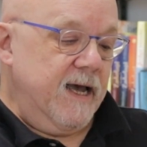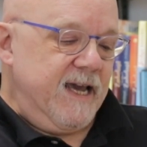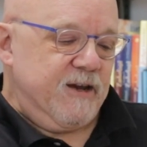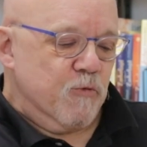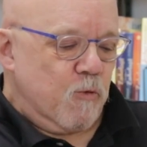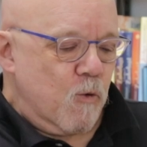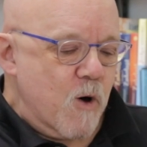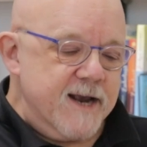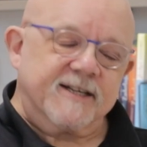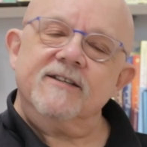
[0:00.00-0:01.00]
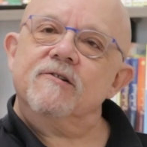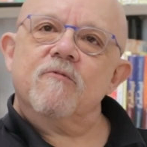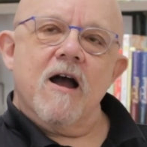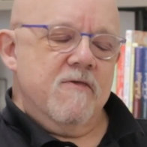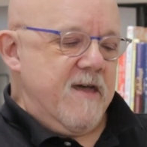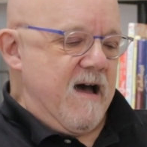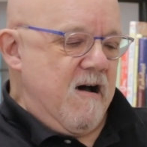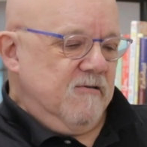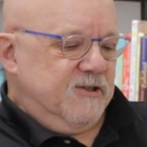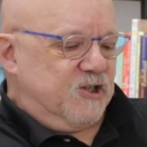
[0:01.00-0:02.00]
He races around the
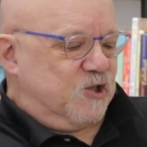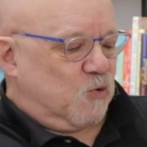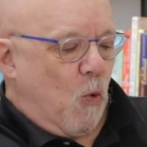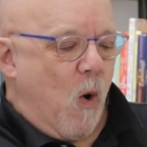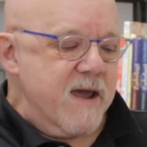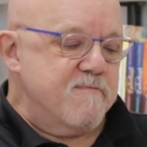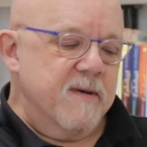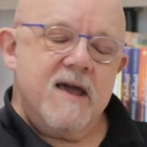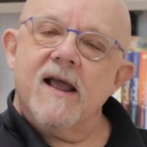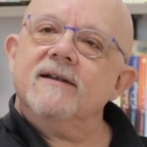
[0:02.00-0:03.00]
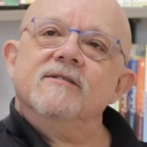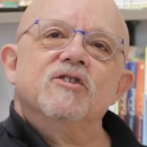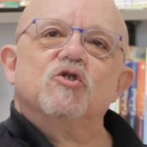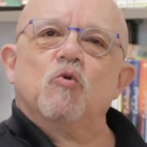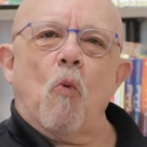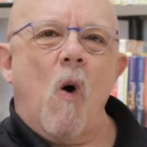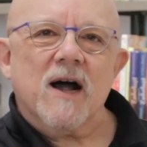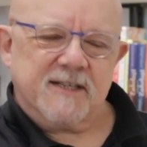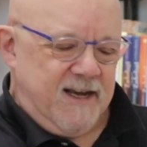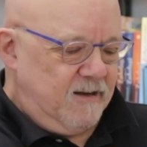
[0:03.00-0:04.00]
house, swiping and
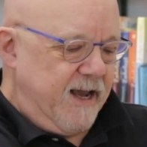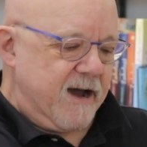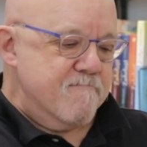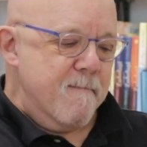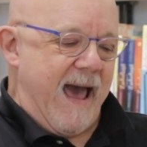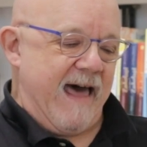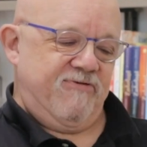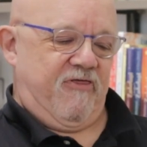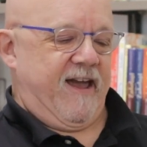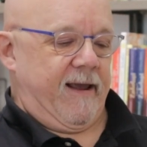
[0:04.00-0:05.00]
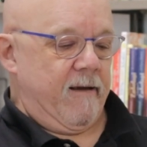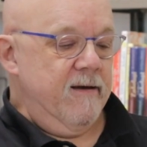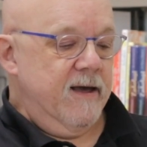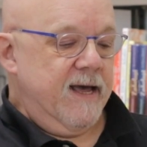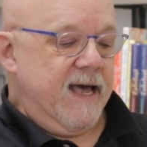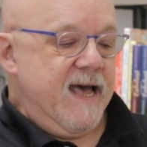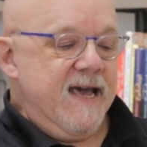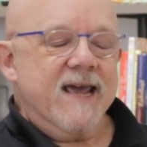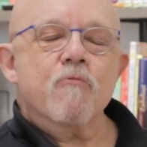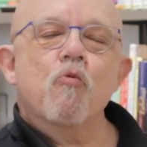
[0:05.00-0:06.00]
swatting like a mad thing.
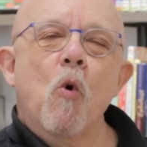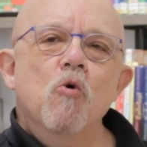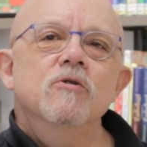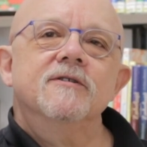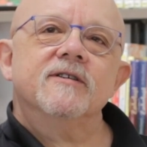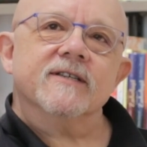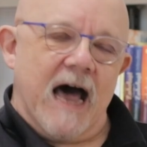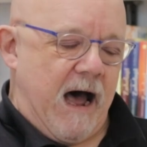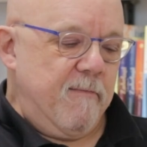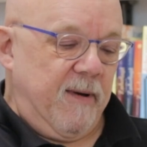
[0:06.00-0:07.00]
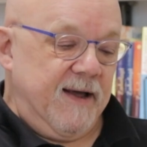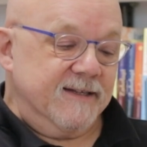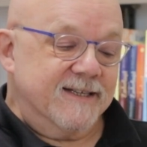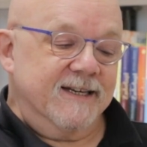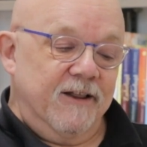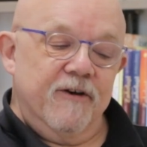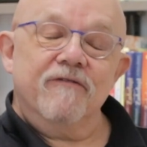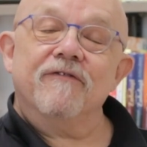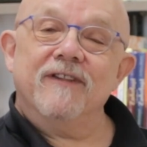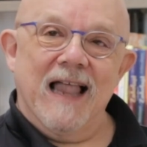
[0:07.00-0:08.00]
He won't stop until the
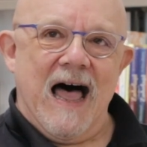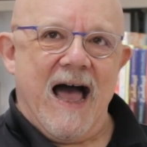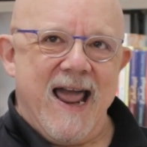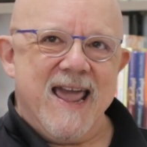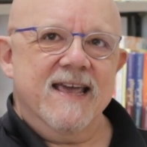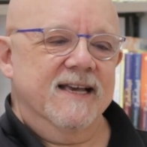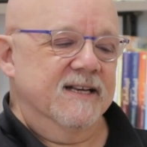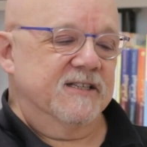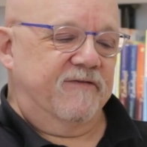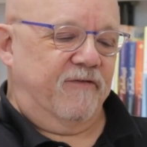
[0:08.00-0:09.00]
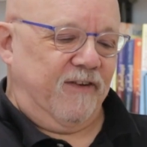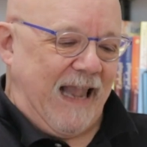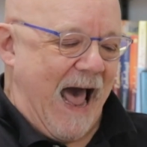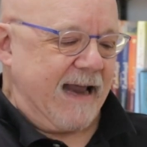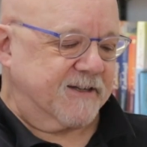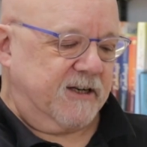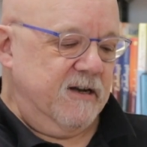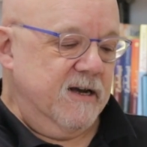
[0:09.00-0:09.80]
fly is flat,